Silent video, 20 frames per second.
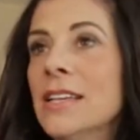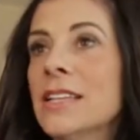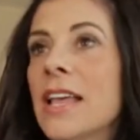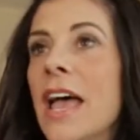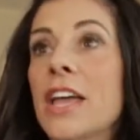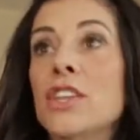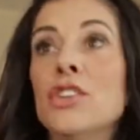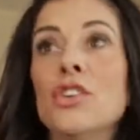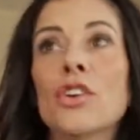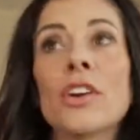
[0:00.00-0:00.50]

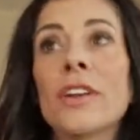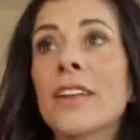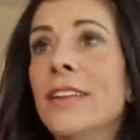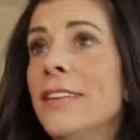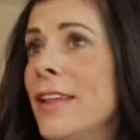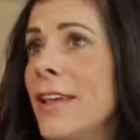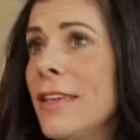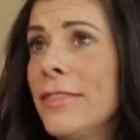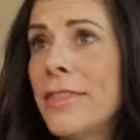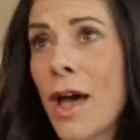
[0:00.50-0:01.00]
And you're going to
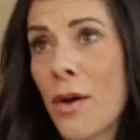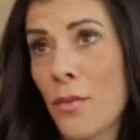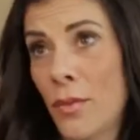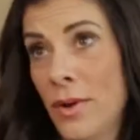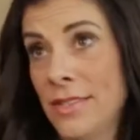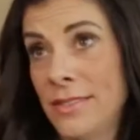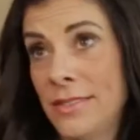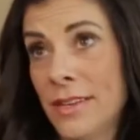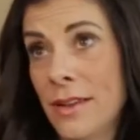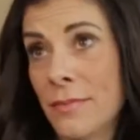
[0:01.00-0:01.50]
need that
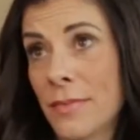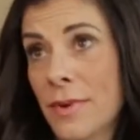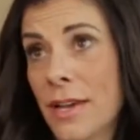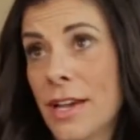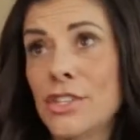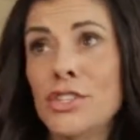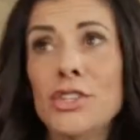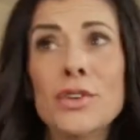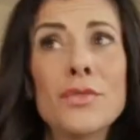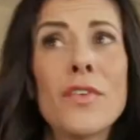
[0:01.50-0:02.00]
wisdom
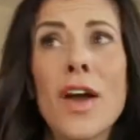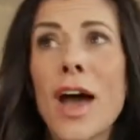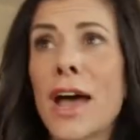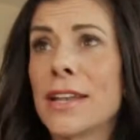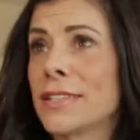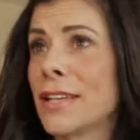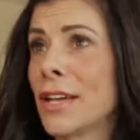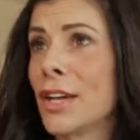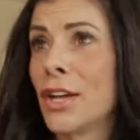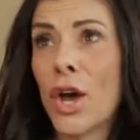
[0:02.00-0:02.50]
because you've got
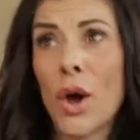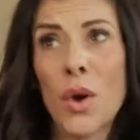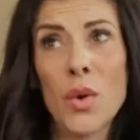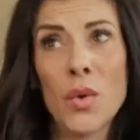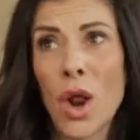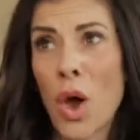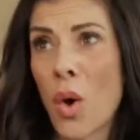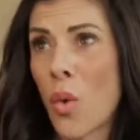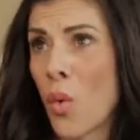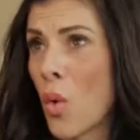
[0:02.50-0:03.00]
to go
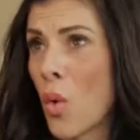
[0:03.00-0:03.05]
to